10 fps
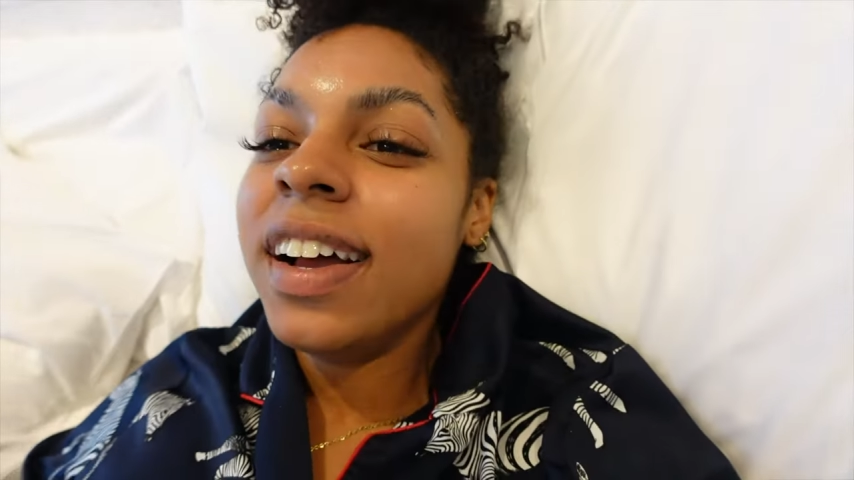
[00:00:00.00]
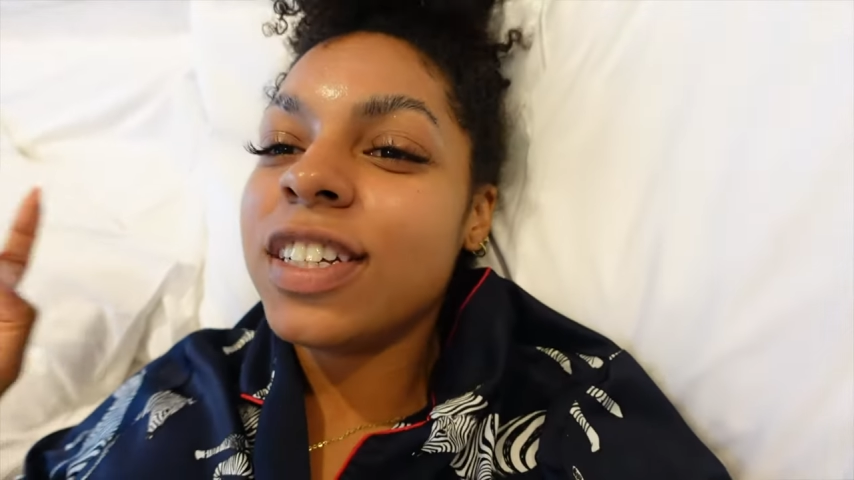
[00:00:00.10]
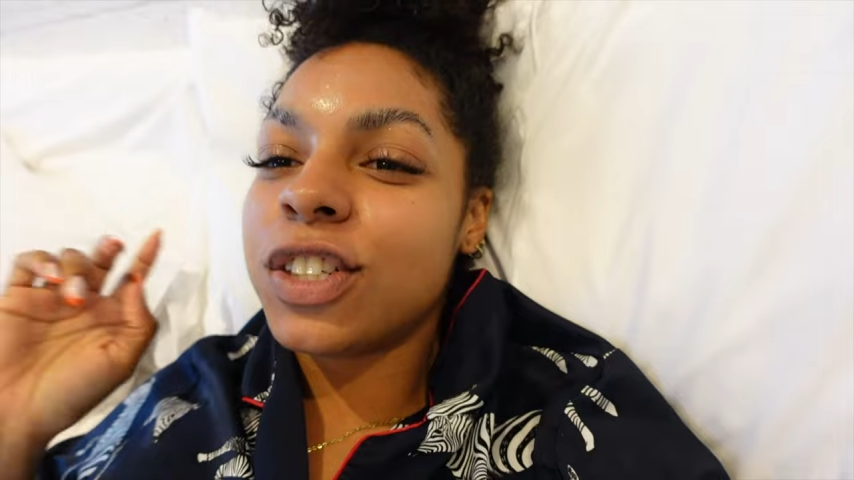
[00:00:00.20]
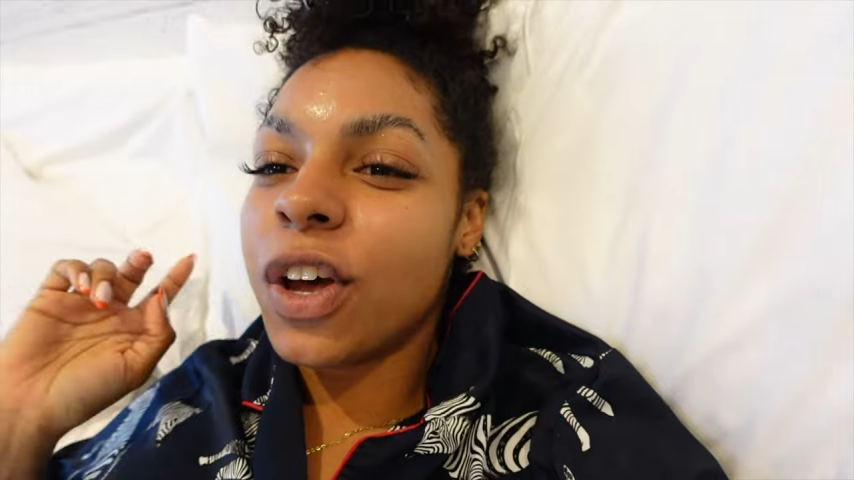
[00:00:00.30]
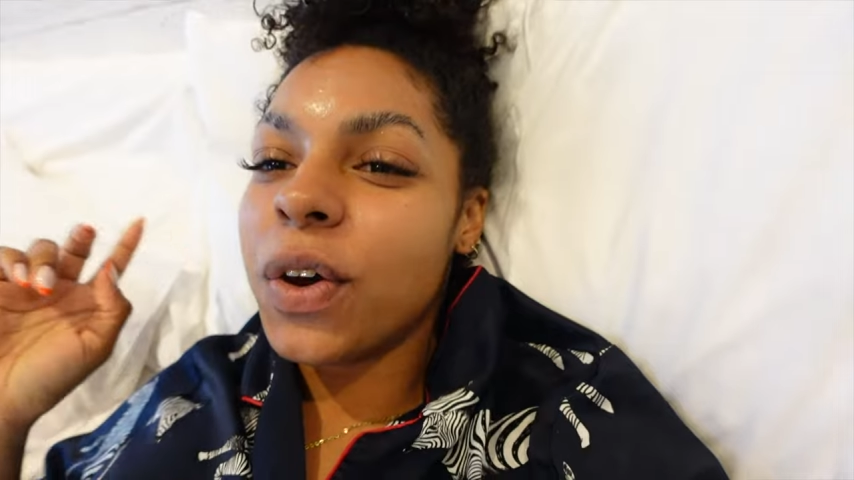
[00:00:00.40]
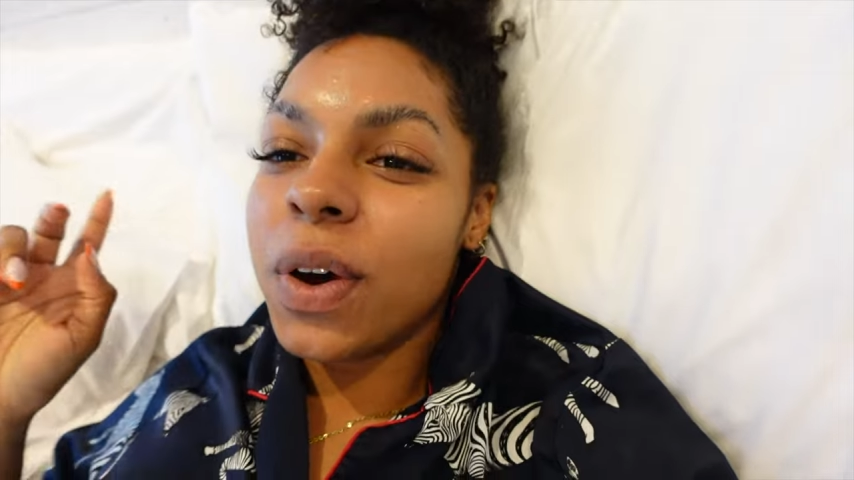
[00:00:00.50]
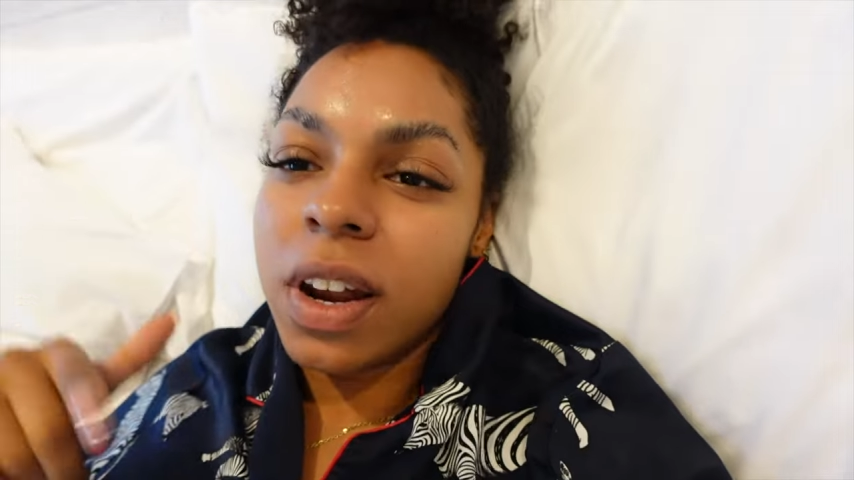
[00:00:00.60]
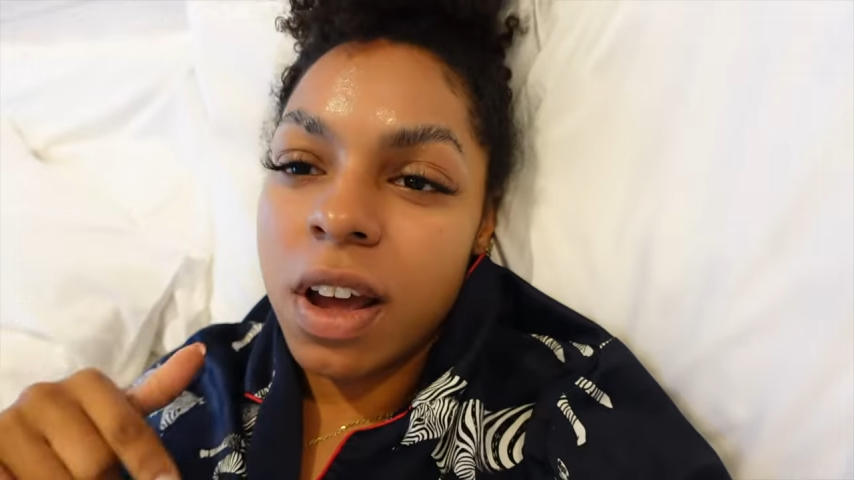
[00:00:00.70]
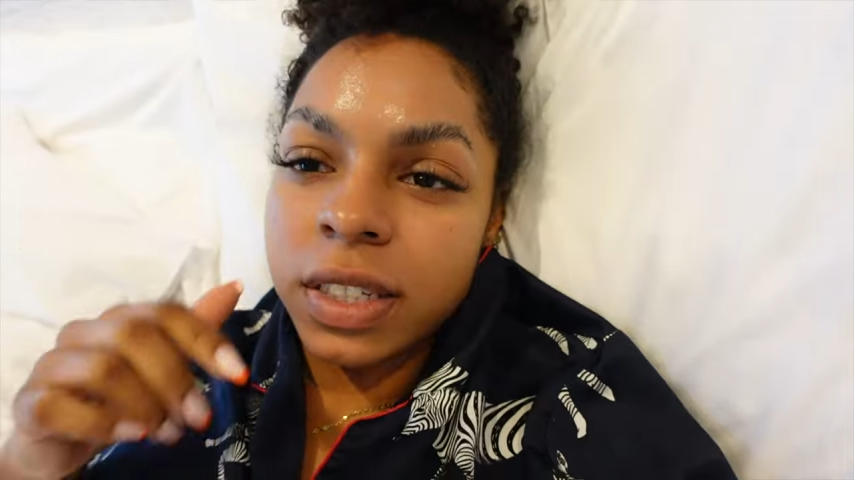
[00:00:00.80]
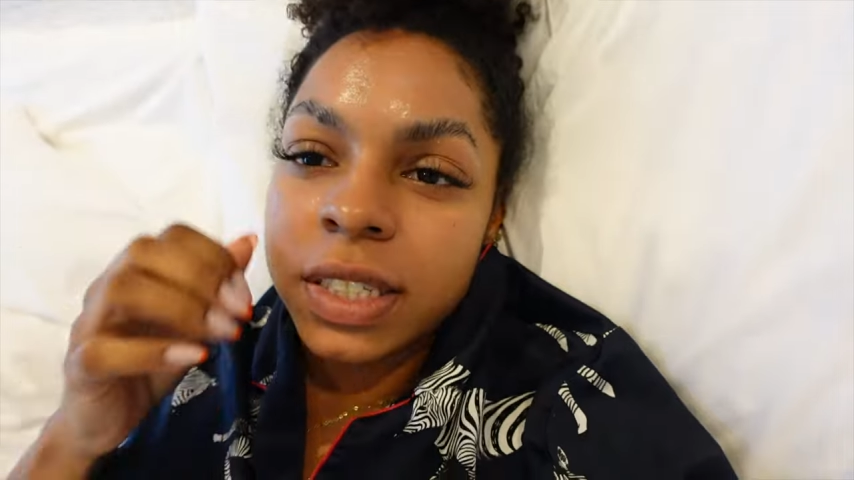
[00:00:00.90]
So
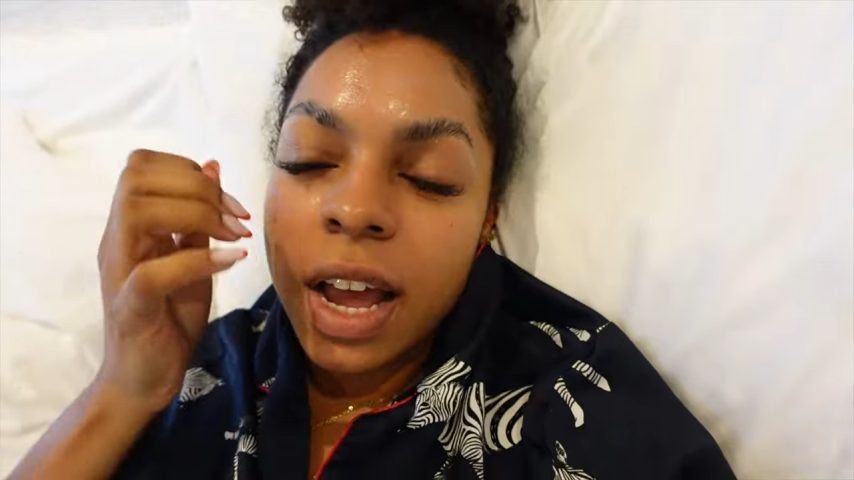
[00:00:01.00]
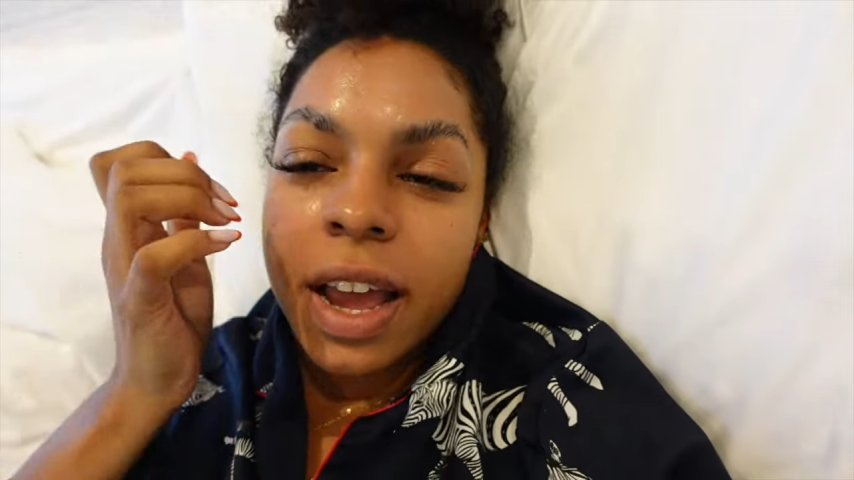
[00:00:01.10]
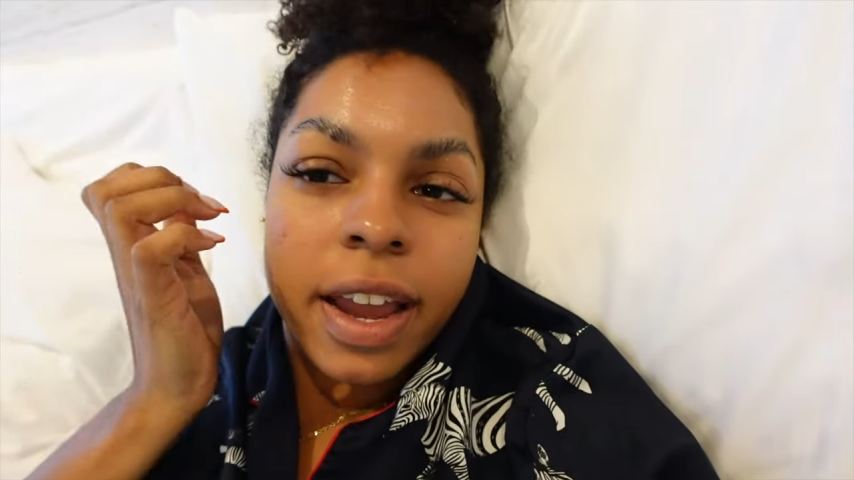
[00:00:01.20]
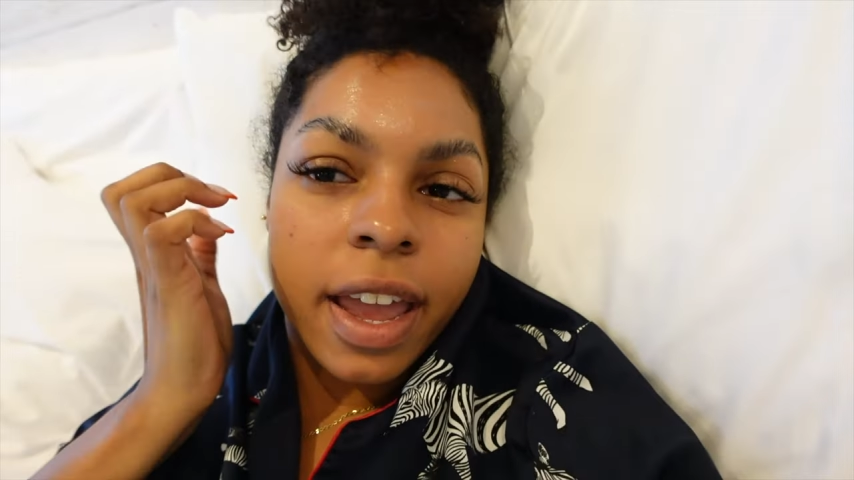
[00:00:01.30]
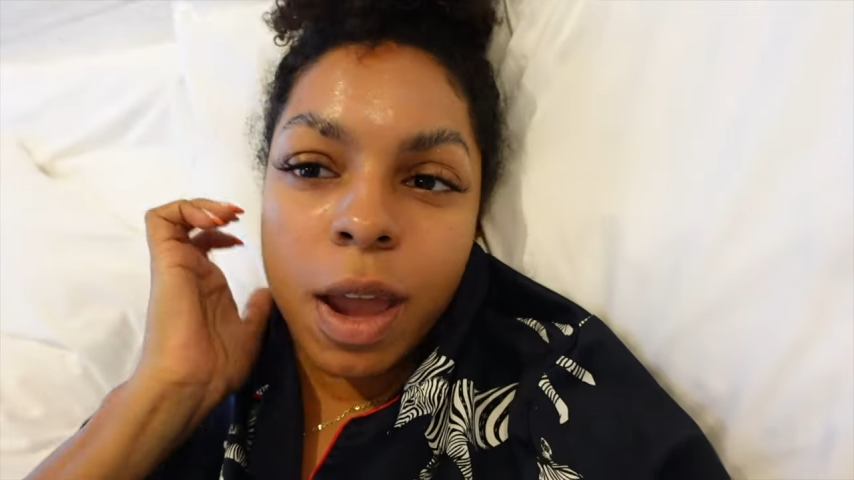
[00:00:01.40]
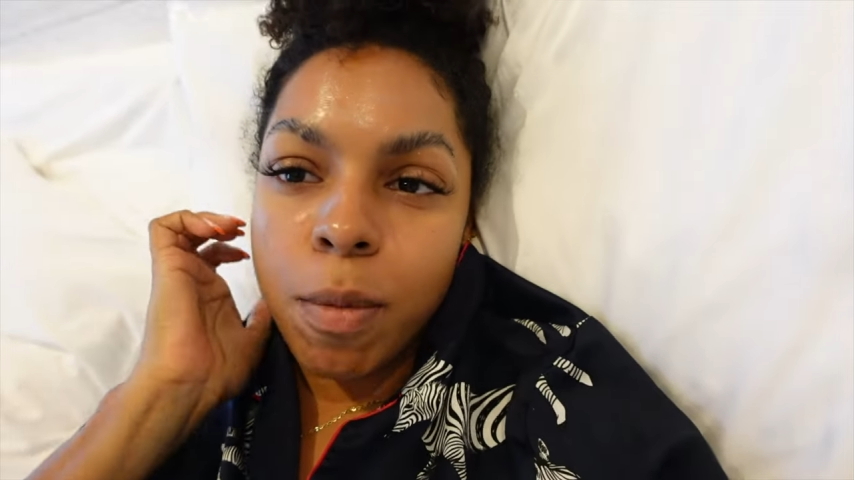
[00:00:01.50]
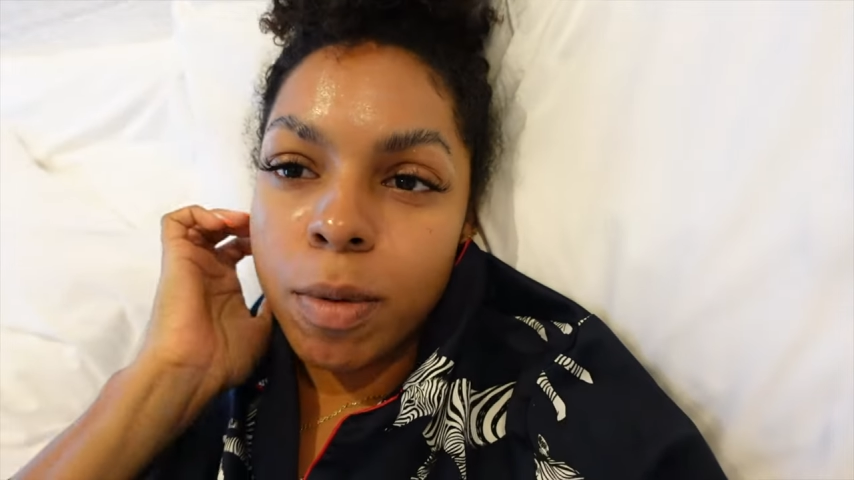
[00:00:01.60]
last night I came